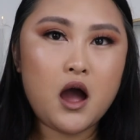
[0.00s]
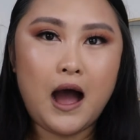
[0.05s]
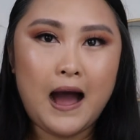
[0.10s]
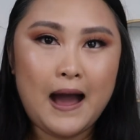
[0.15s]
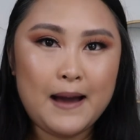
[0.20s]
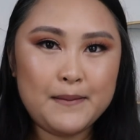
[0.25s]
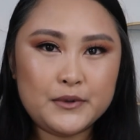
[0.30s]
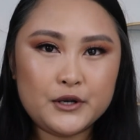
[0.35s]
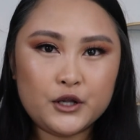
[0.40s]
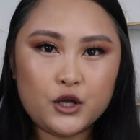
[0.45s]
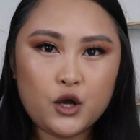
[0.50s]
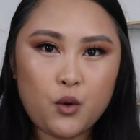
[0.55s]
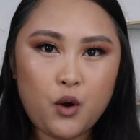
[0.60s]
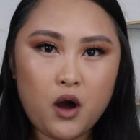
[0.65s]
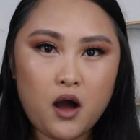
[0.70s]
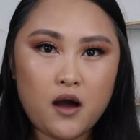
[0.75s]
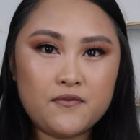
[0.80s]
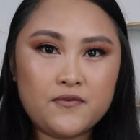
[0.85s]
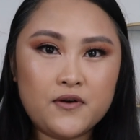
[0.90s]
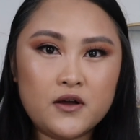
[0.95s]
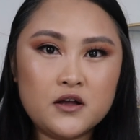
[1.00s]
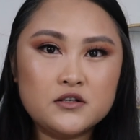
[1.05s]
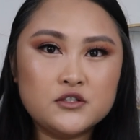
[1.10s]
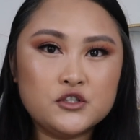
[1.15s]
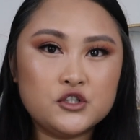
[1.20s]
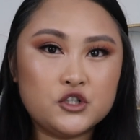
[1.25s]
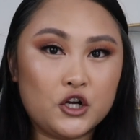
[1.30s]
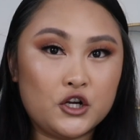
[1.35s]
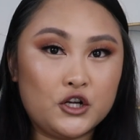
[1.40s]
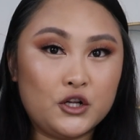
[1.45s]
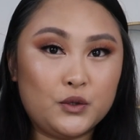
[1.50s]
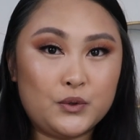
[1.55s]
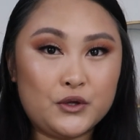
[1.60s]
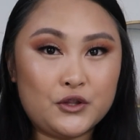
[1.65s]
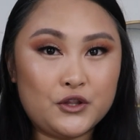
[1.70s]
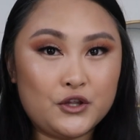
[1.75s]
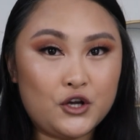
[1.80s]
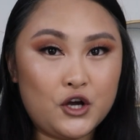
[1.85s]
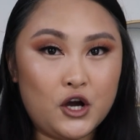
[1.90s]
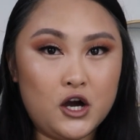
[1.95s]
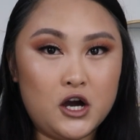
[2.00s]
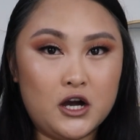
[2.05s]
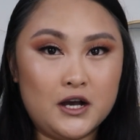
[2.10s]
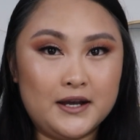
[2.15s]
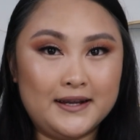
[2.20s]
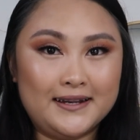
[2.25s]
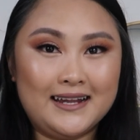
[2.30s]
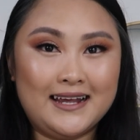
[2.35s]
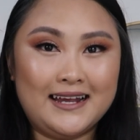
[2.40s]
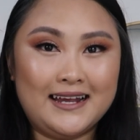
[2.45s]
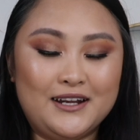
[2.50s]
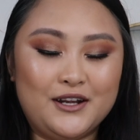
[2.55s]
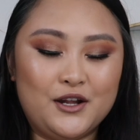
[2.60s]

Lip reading: I'm gonna go off starting with the con.